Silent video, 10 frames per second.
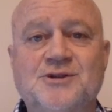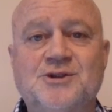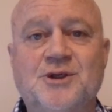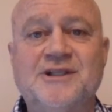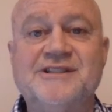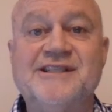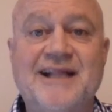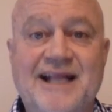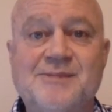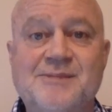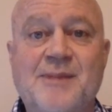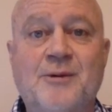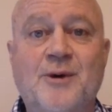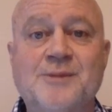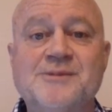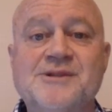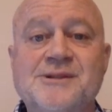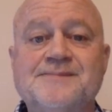students in their spare rooms.